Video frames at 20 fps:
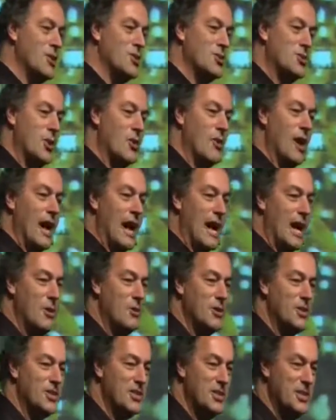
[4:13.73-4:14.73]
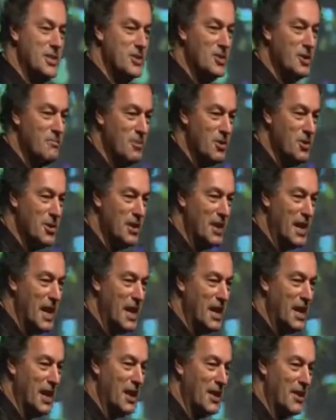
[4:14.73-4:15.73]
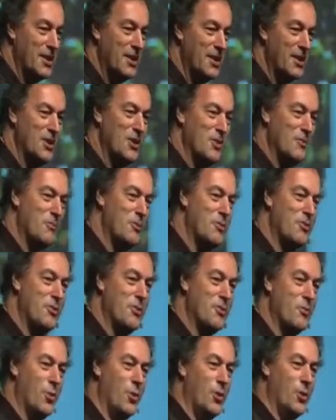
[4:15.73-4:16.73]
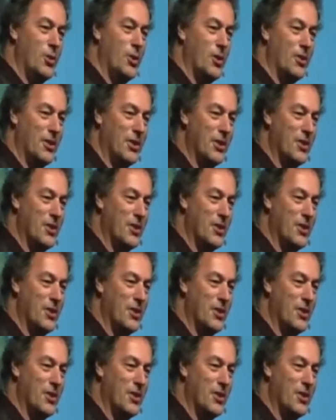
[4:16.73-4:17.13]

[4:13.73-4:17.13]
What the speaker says: So how is he communicating with the world?